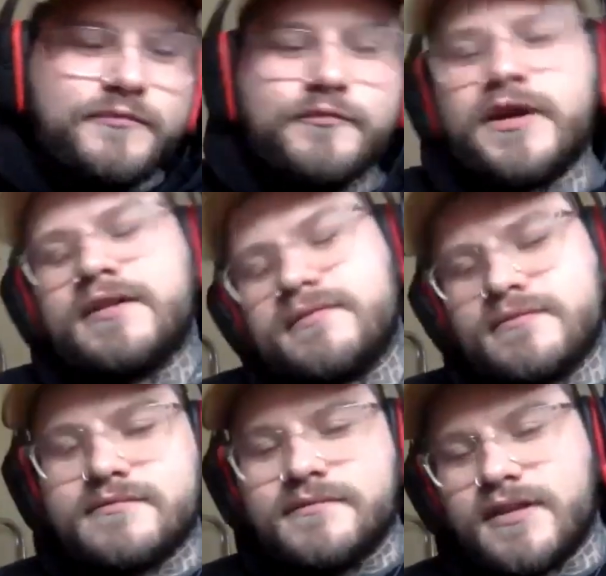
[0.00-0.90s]
but
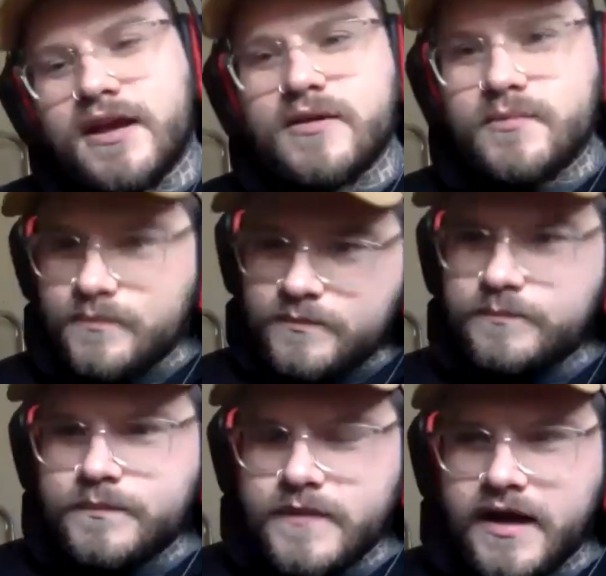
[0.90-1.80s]
like
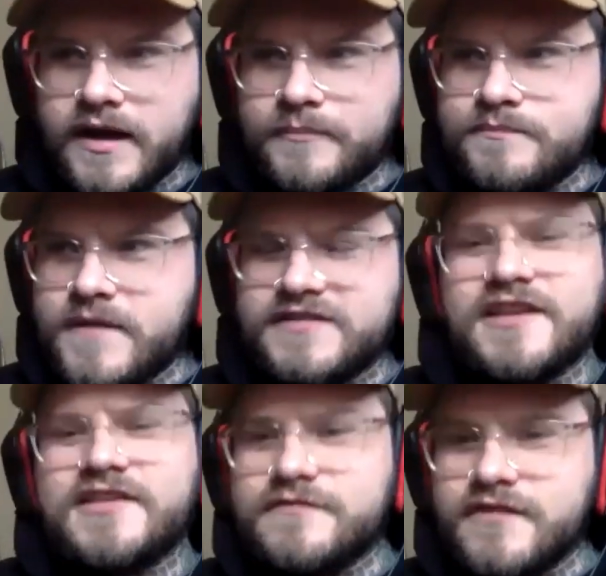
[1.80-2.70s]
a sense of